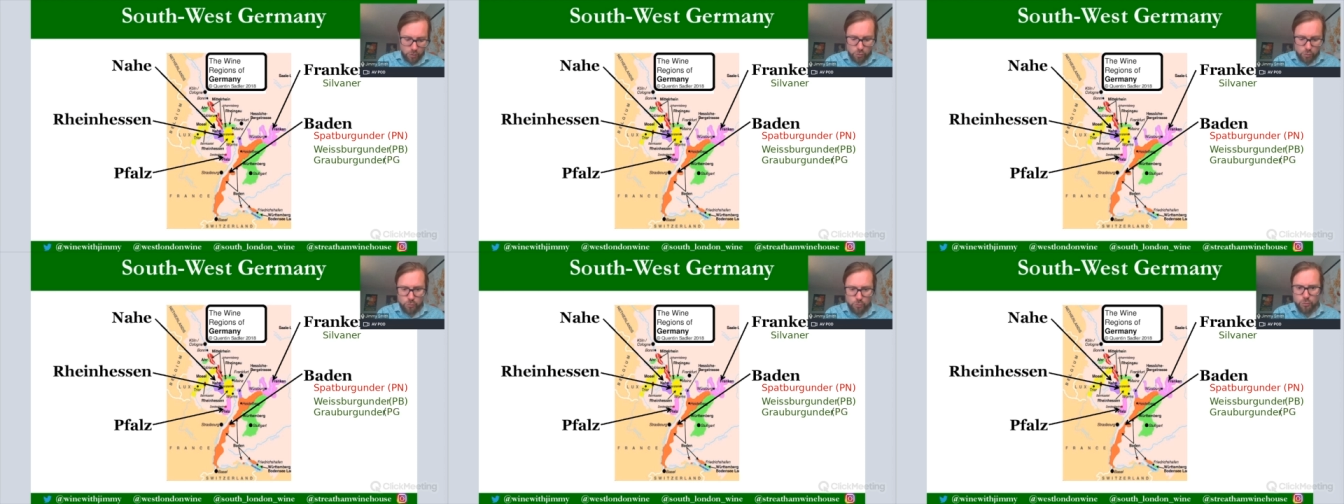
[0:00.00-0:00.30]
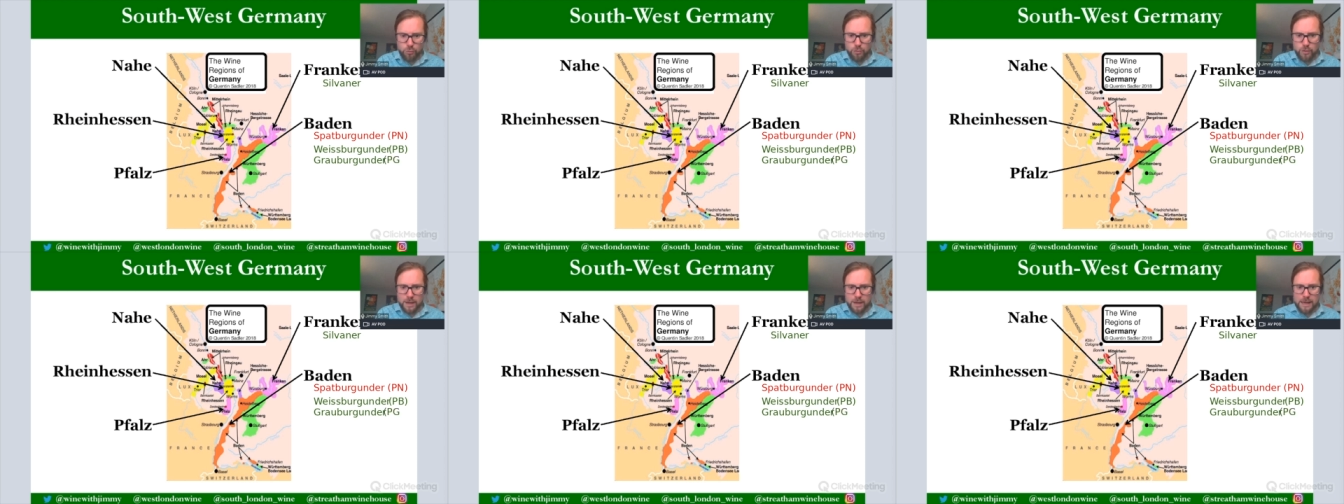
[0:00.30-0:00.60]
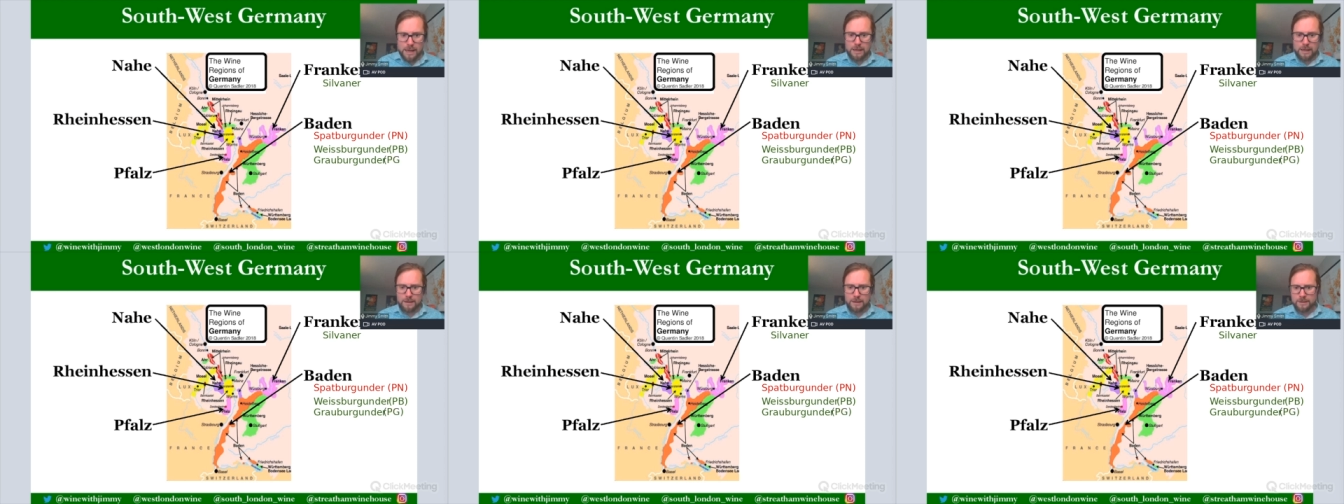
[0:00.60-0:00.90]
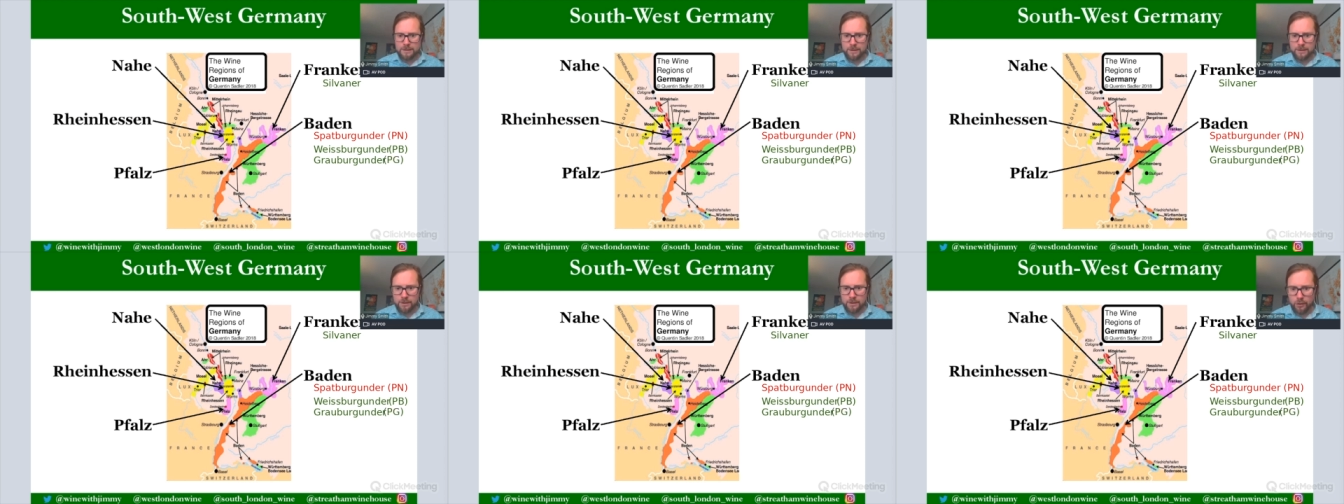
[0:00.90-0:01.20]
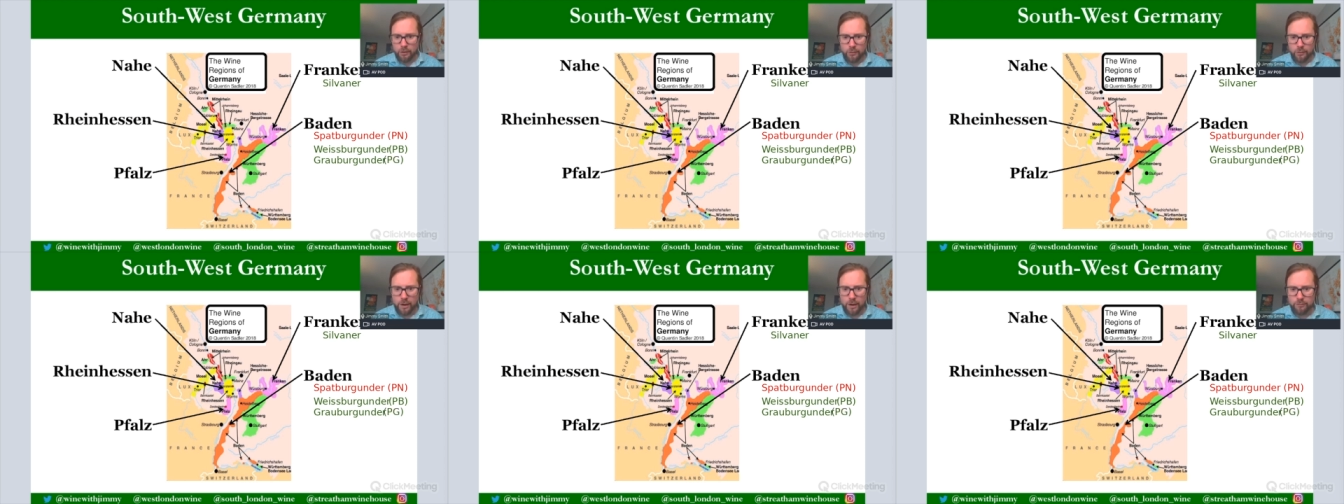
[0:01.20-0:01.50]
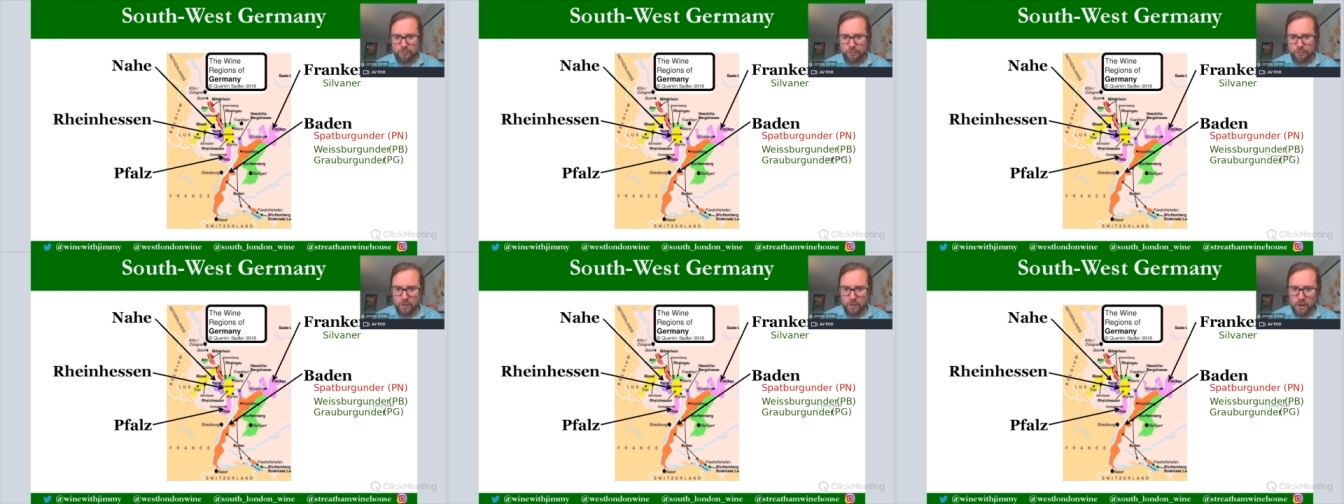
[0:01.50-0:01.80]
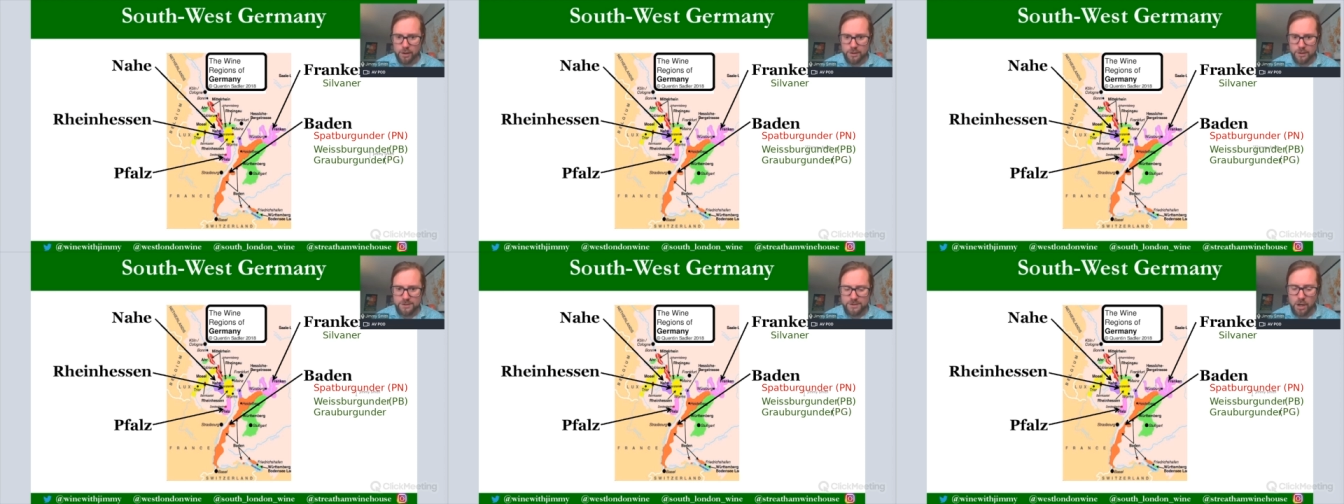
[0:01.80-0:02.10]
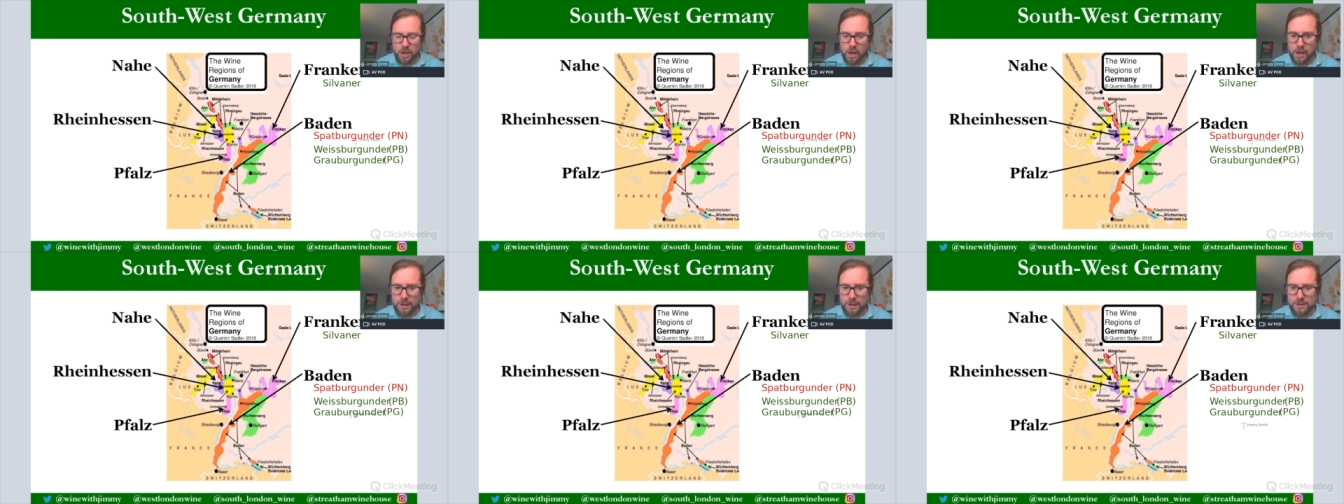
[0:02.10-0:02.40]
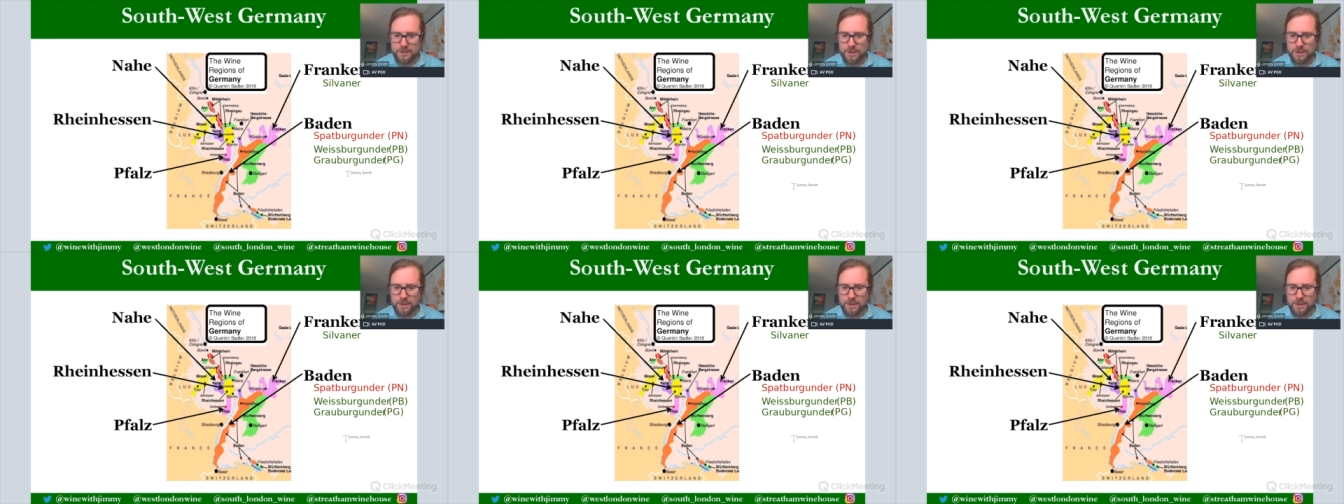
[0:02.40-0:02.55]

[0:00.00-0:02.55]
Gris on that far side.